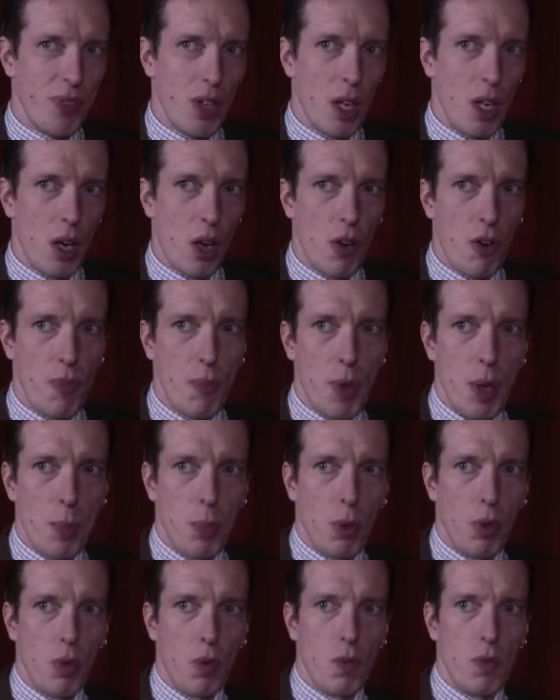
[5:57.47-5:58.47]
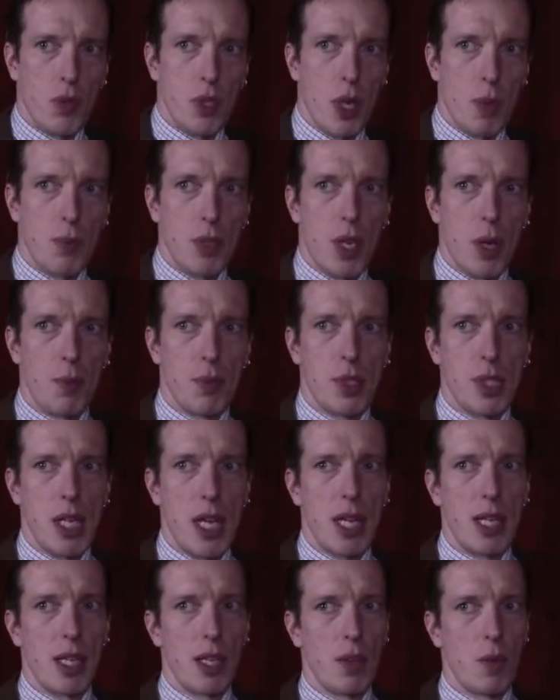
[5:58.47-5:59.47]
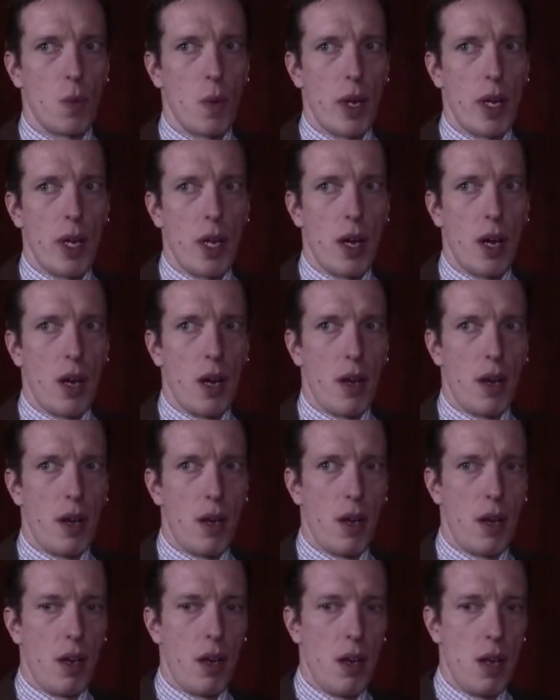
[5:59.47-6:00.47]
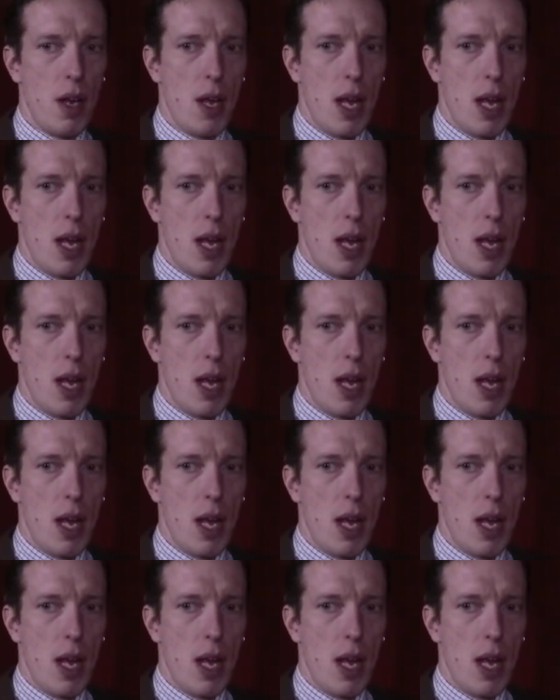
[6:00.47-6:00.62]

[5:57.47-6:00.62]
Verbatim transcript: a lot of people sometimes say that when an